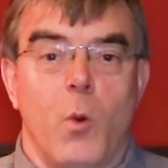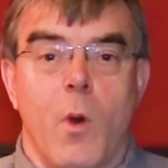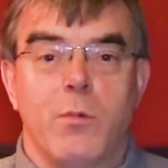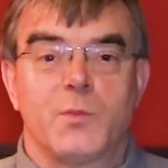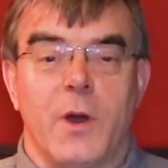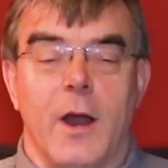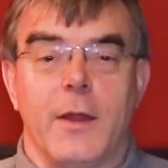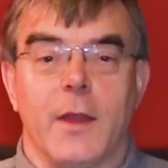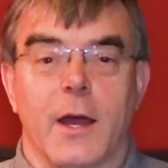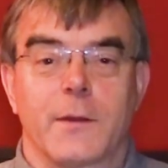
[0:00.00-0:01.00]
What was
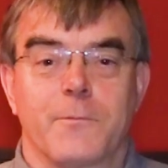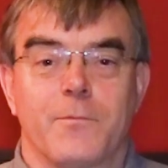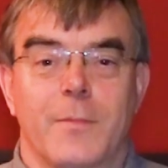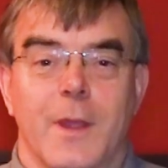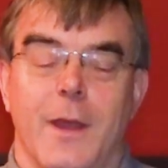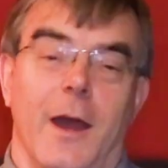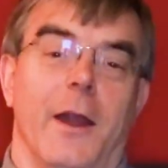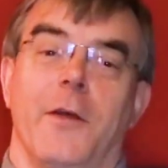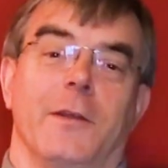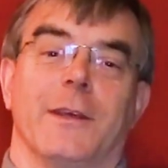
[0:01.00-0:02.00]
behind that?
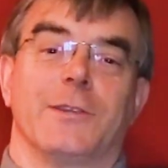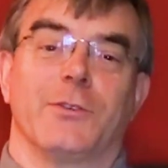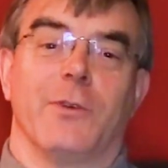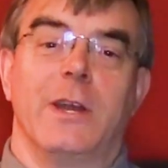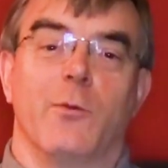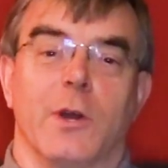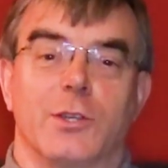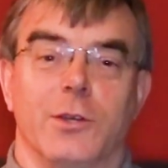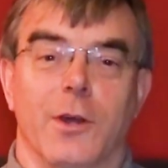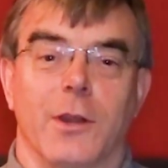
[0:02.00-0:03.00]
And I think that's a great
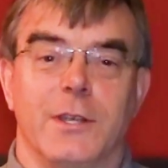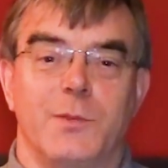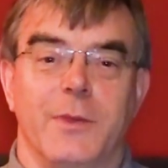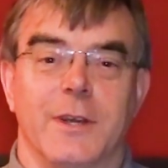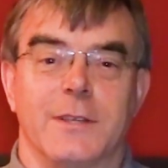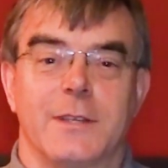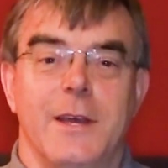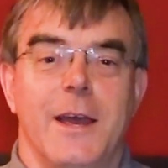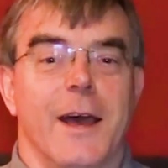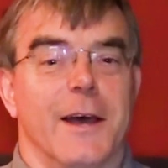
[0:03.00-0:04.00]
question, not least because,
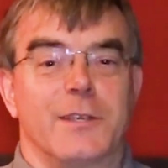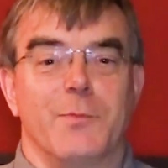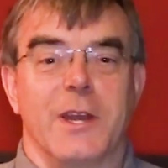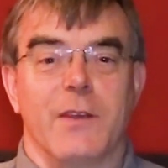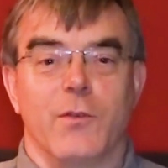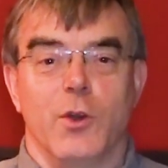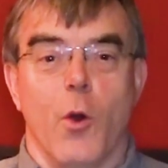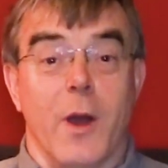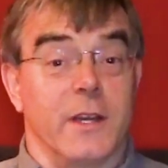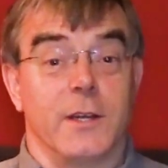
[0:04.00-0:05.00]
as many of you
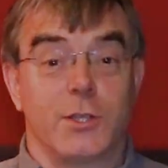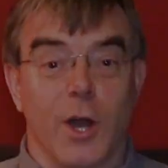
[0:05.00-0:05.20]
know, I did a